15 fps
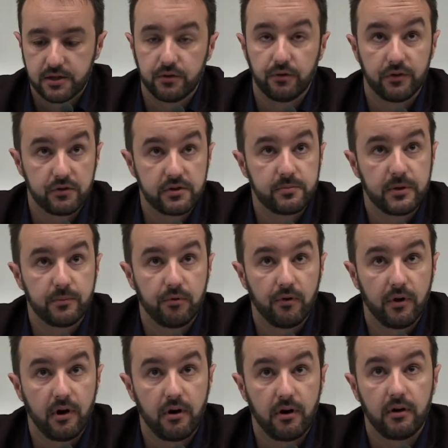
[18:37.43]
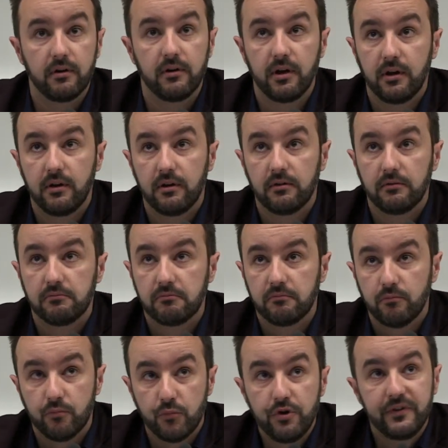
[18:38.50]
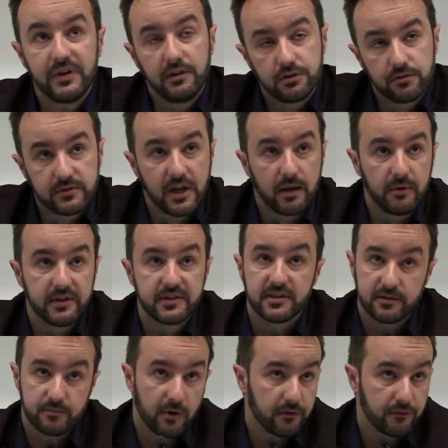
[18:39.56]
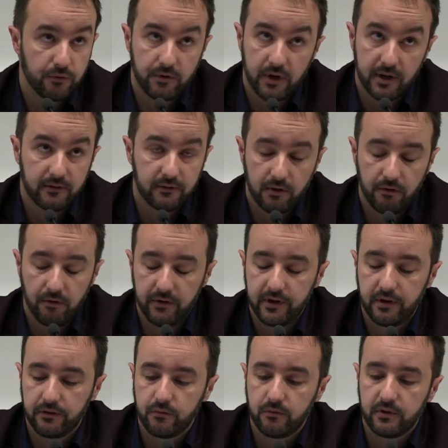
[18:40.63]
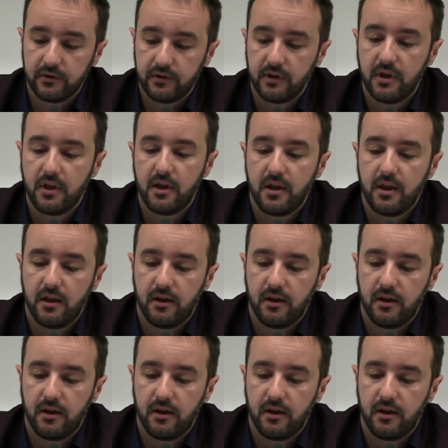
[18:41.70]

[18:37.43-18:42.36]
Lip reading: So those people are moving to tablets and smartphones like all the other ones